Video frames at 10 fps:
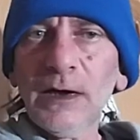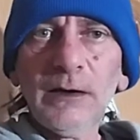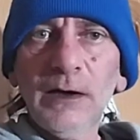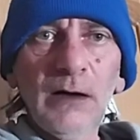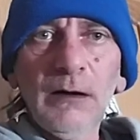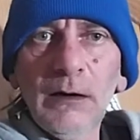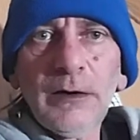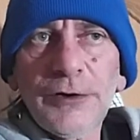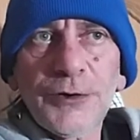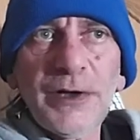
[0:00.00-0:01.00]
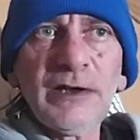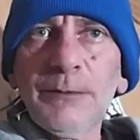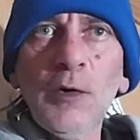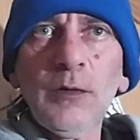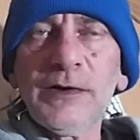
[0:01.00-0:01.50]
You know, I'd have treated
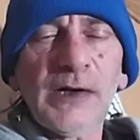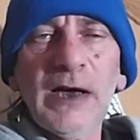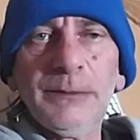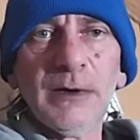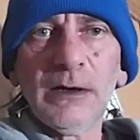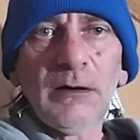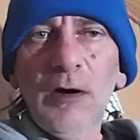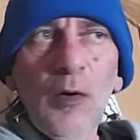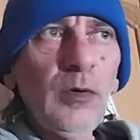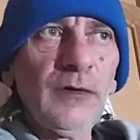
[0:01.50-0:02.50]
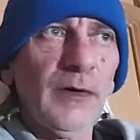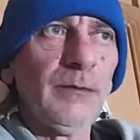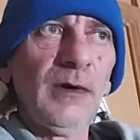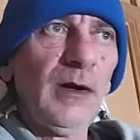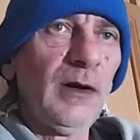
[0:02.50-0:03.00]
them all the same. All of
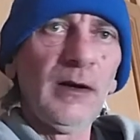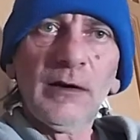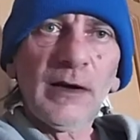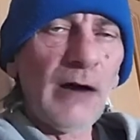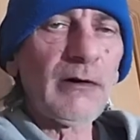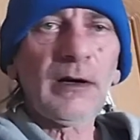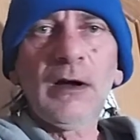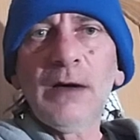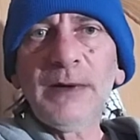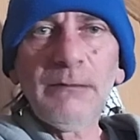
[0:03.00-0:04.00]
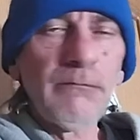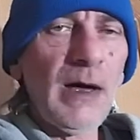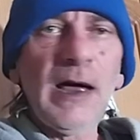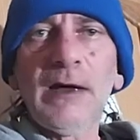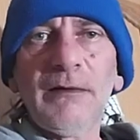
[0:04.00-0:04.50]
them. Current Climate,
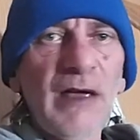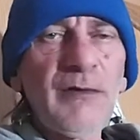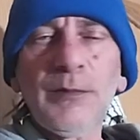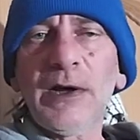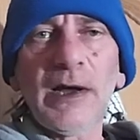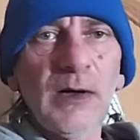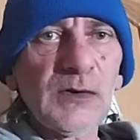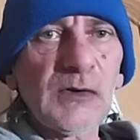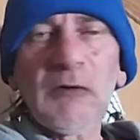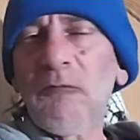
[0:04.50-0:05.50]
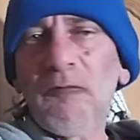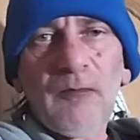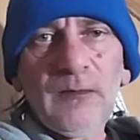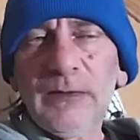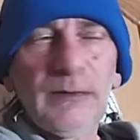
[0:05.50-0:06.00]
Matt, everybody else.
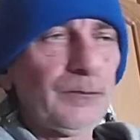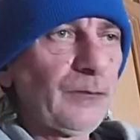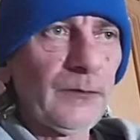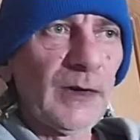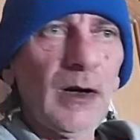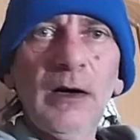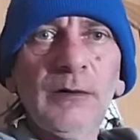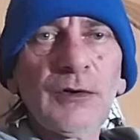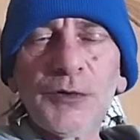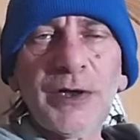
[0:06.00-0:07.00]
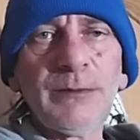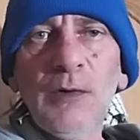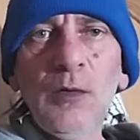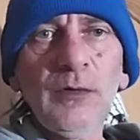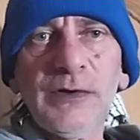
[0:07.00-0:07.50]
I would have treated
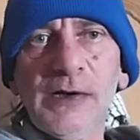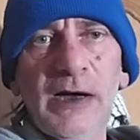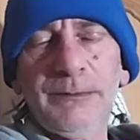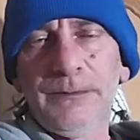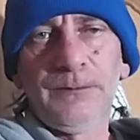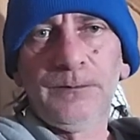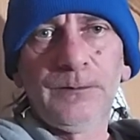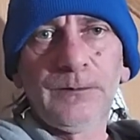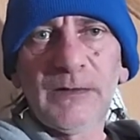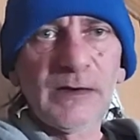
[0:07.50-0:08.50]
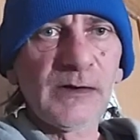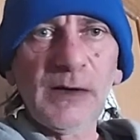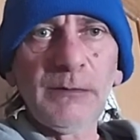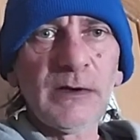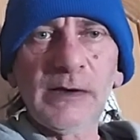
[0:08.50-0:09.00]
them all the same. It's as
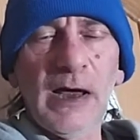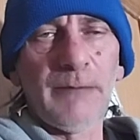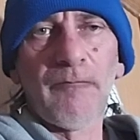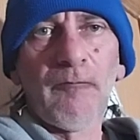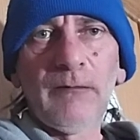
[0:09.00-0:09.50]
simple as that.